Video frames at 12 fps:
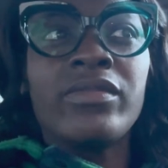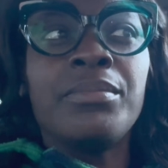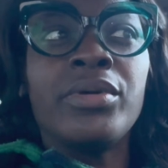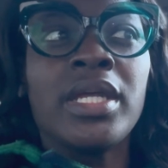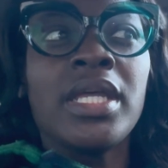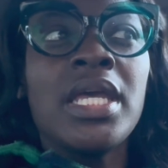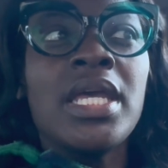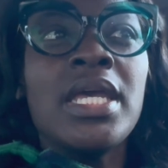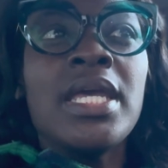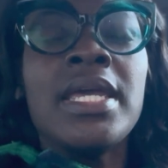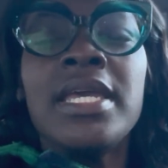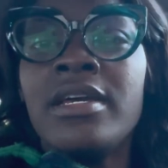But
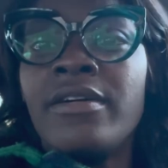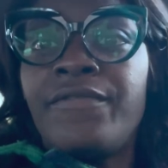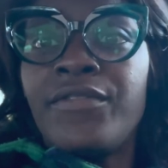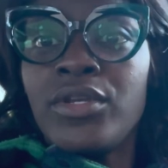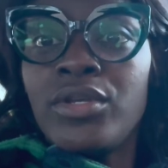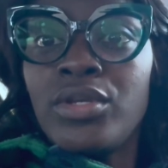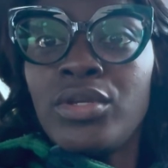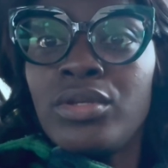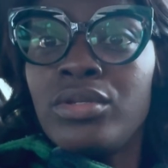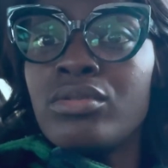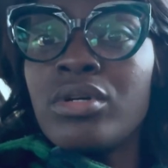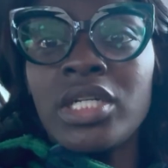if
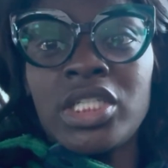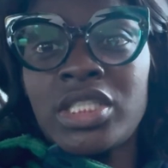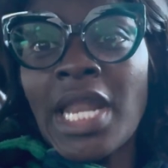you are just